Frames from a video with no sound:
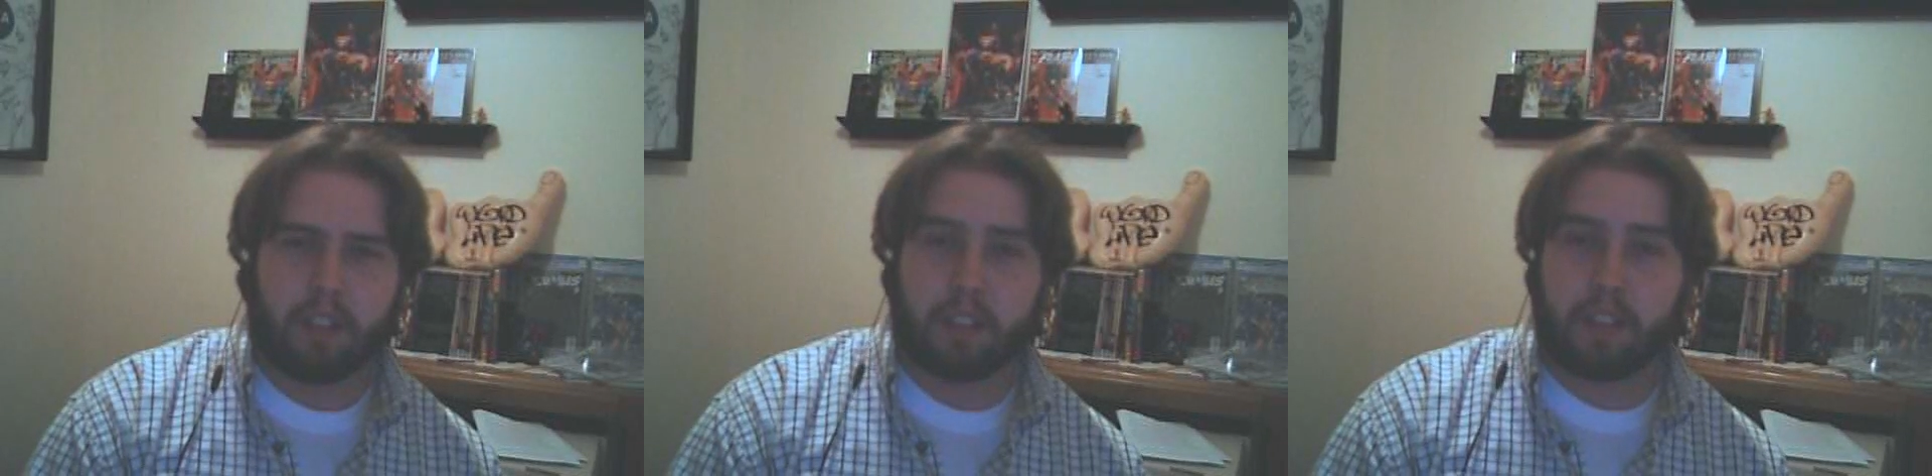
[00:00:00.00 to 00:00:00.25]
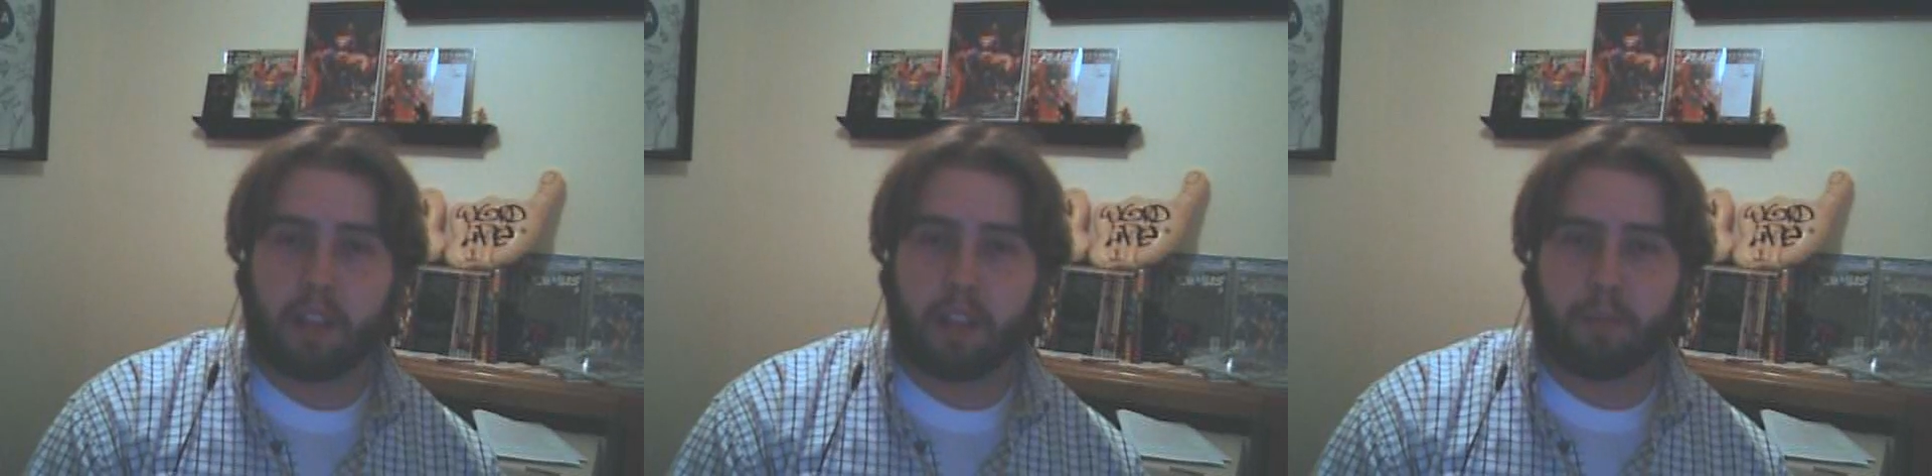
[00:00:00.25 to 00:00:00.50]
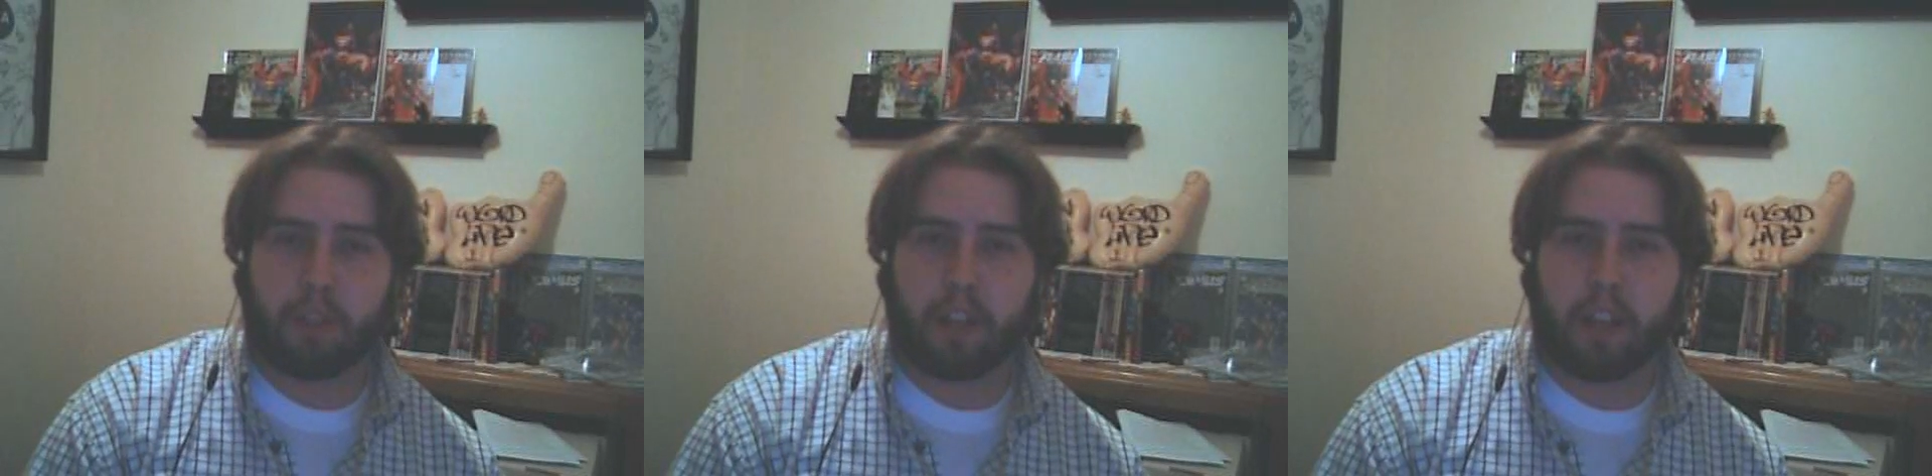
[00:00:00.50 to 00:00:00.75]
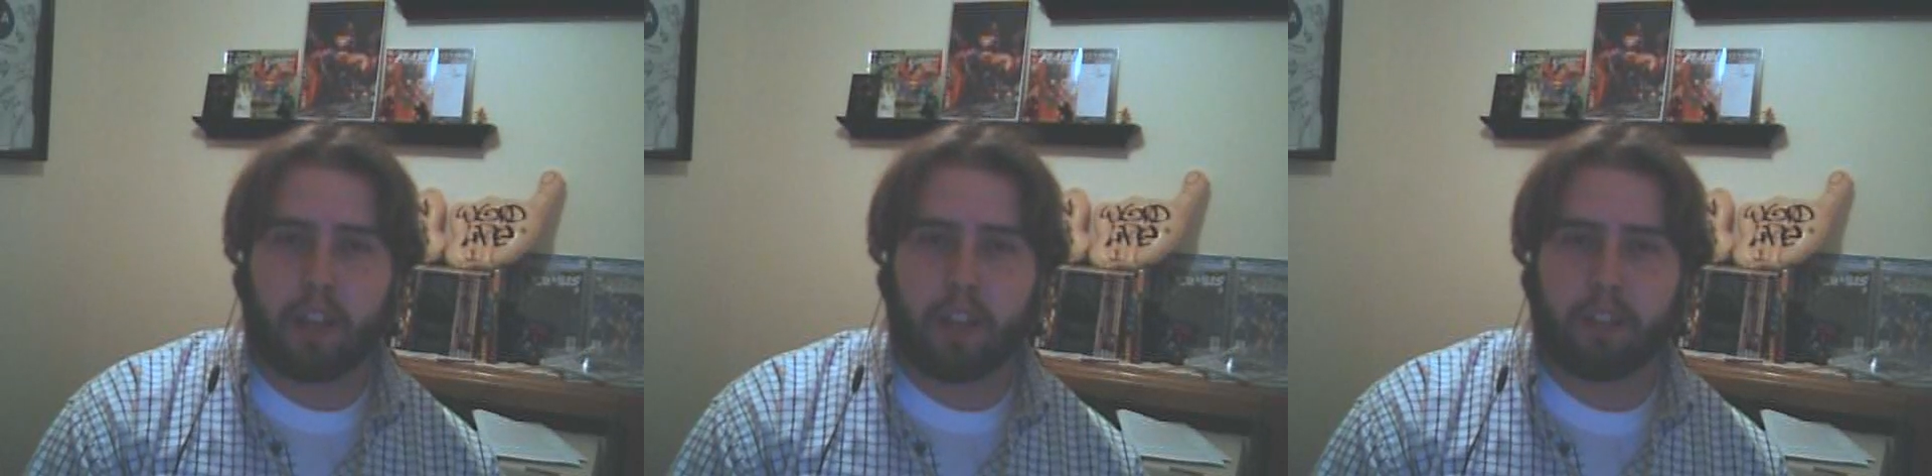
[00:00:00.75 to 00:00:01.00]
This is the
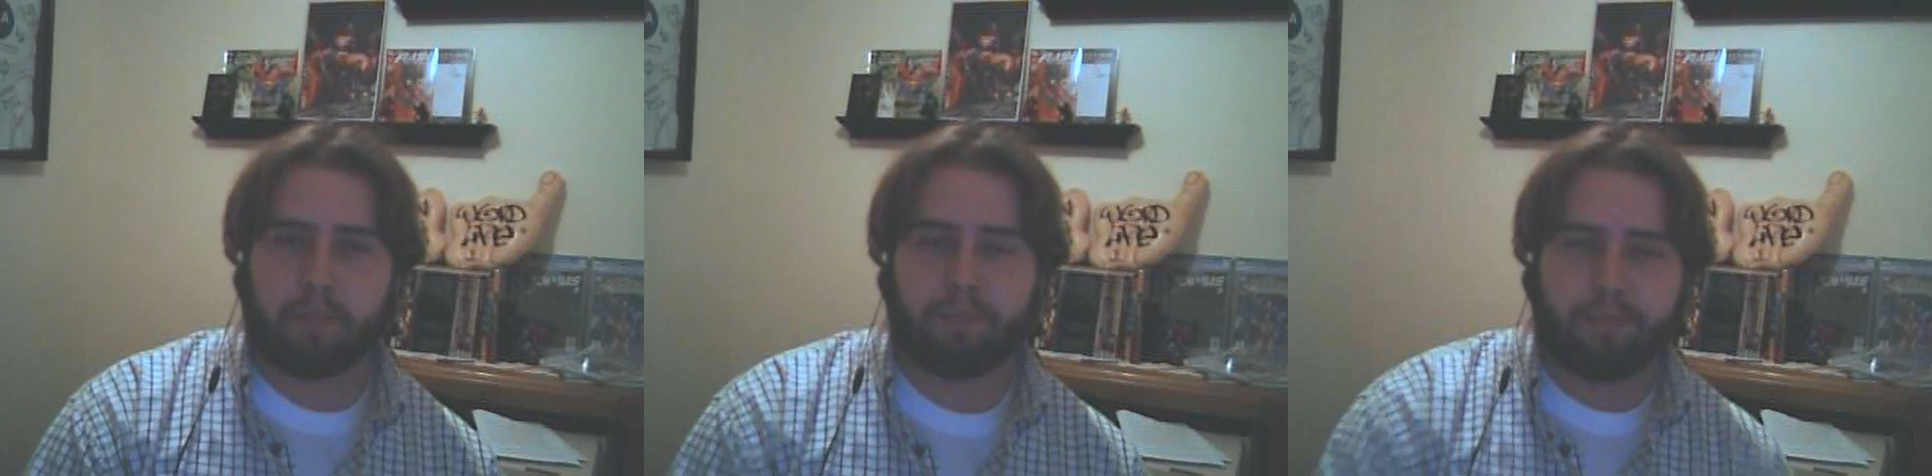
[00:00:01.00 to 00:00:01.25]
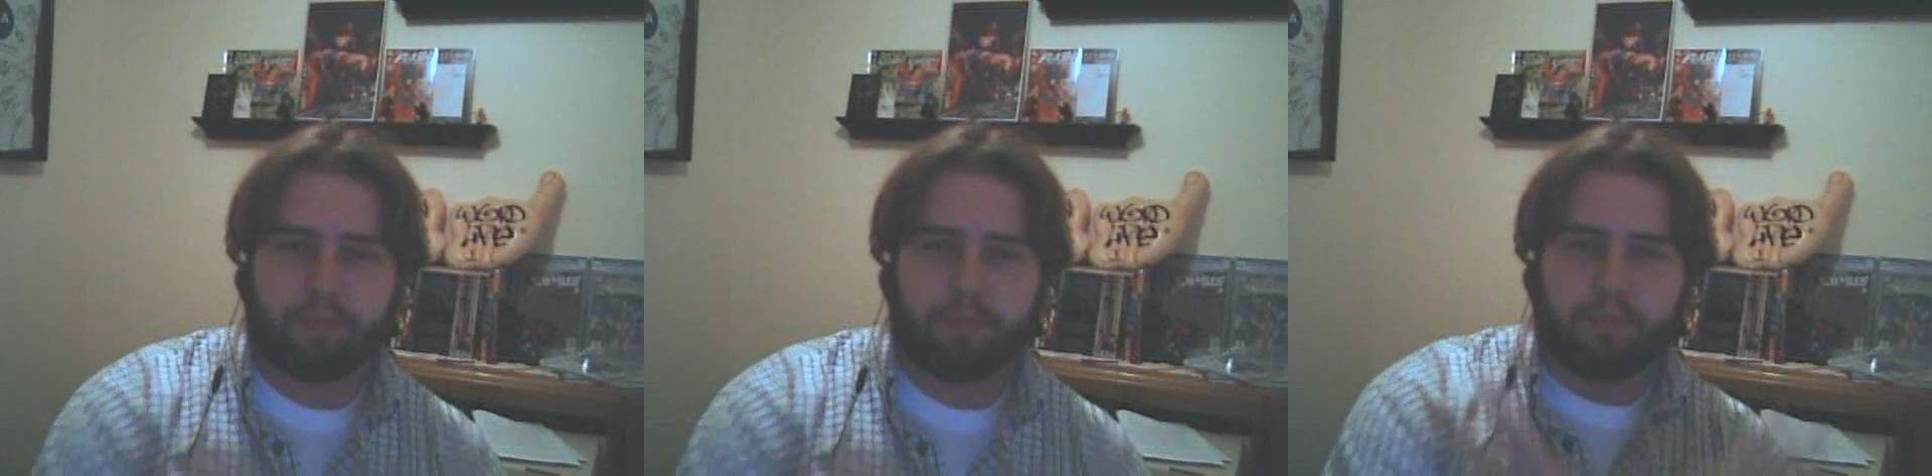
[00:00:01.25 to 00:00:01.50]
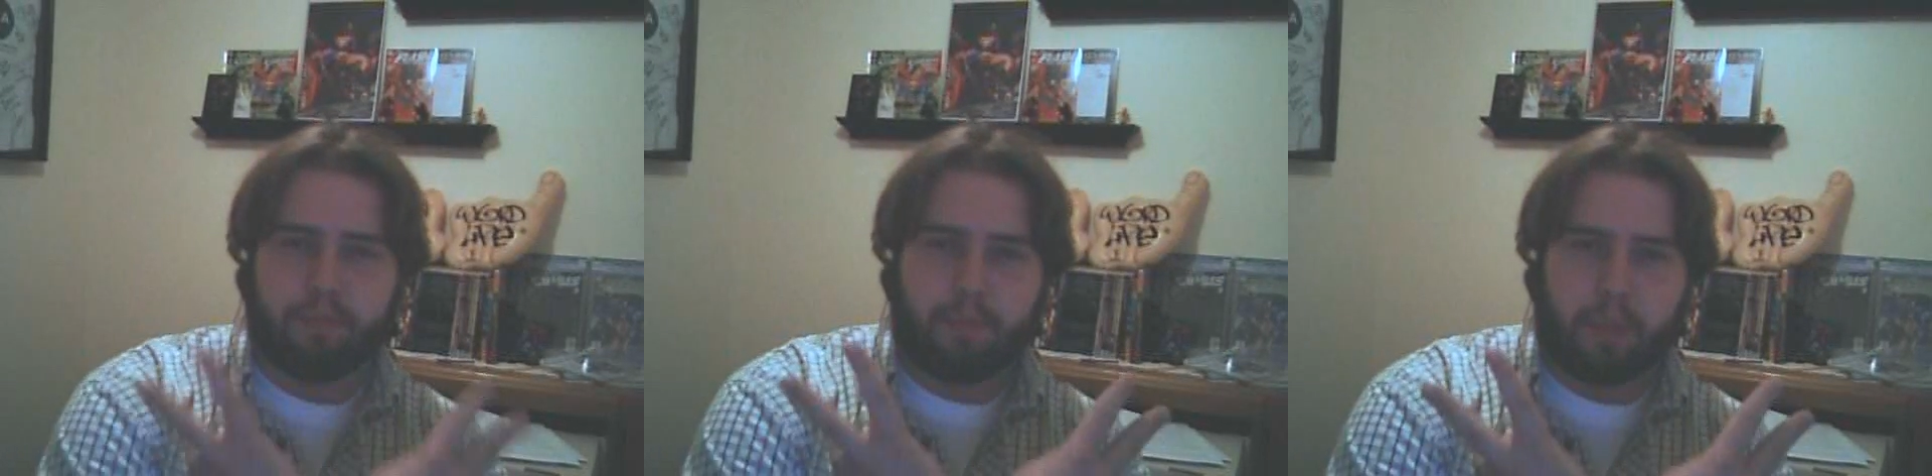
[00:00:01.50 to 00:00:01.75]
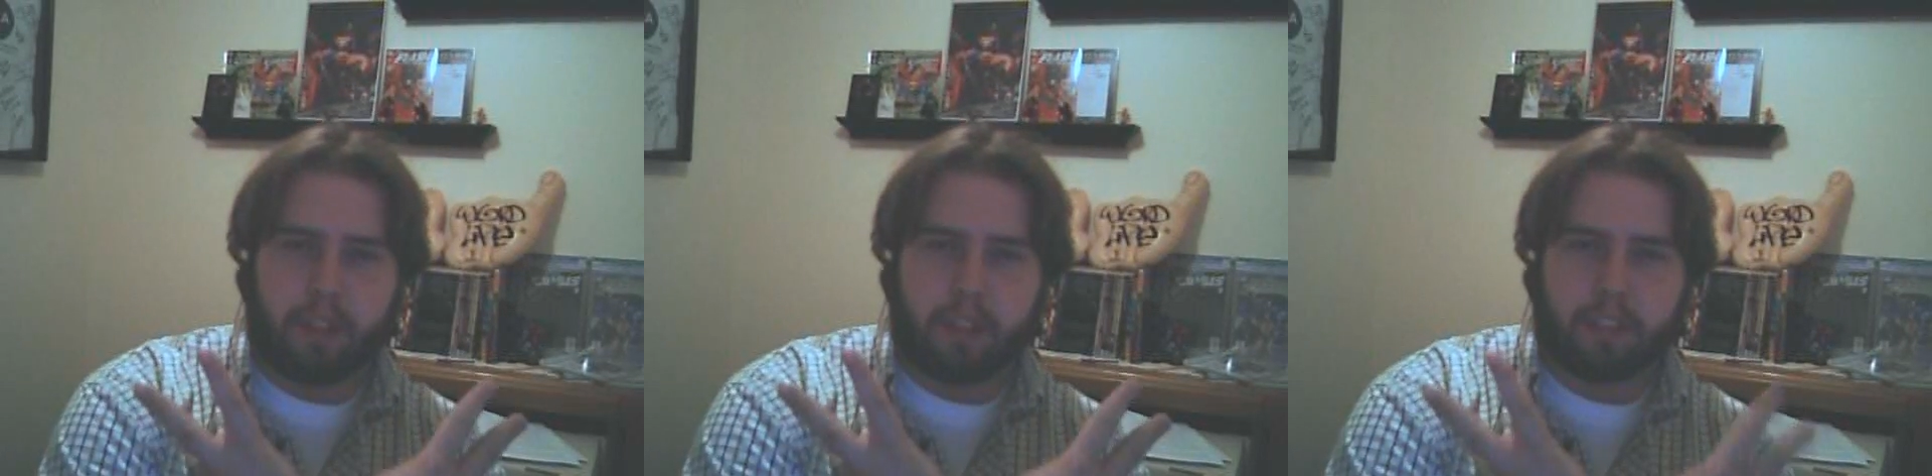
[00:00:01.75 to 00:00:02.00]
MJA.
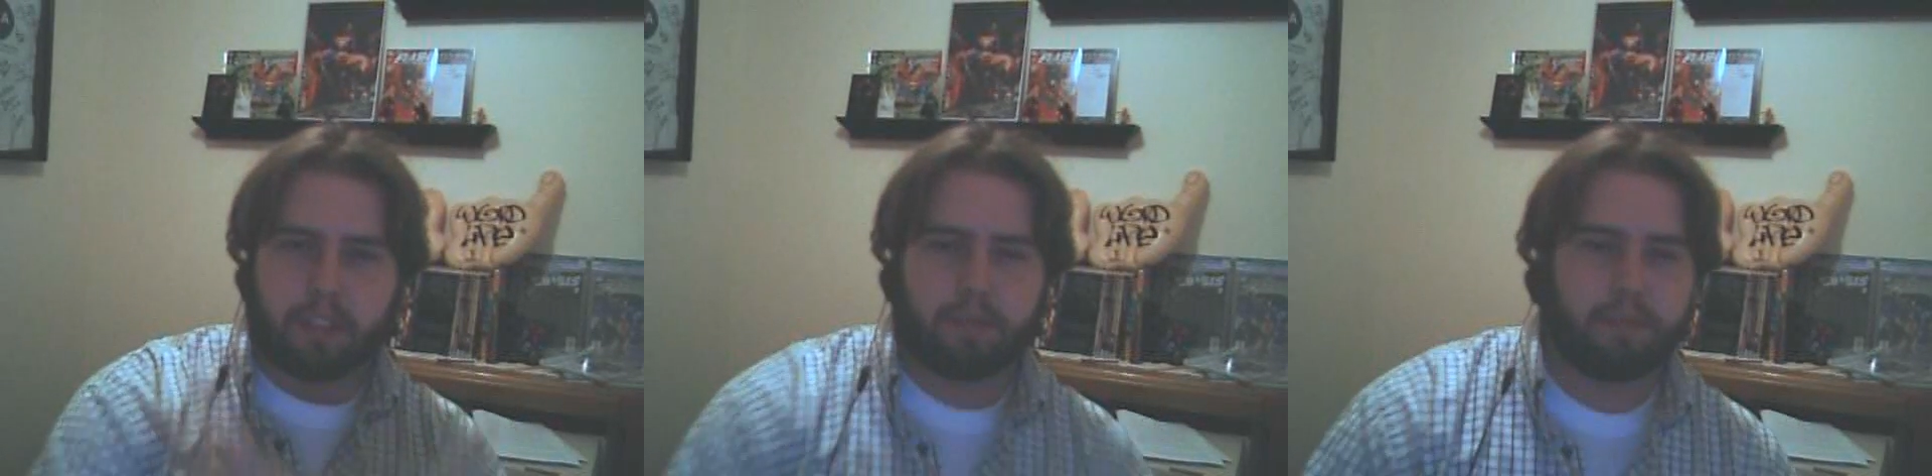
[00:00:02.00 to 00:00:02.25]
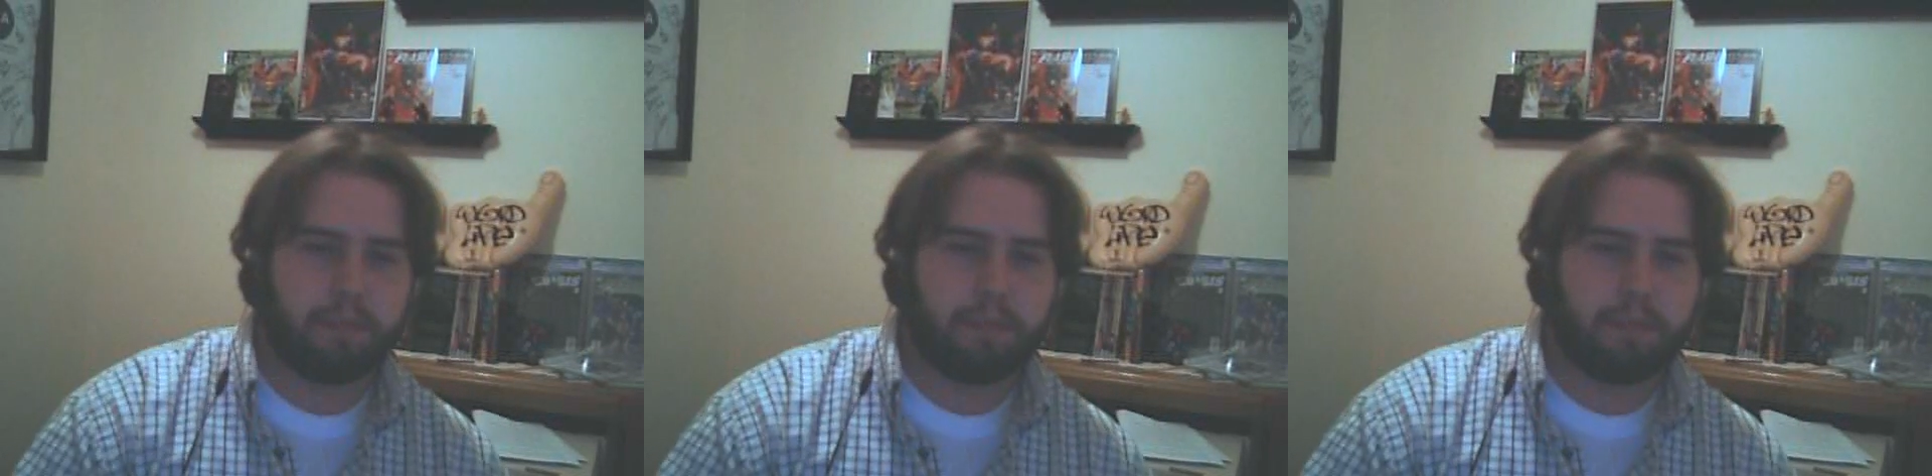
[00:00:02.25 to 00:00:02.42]
Peace.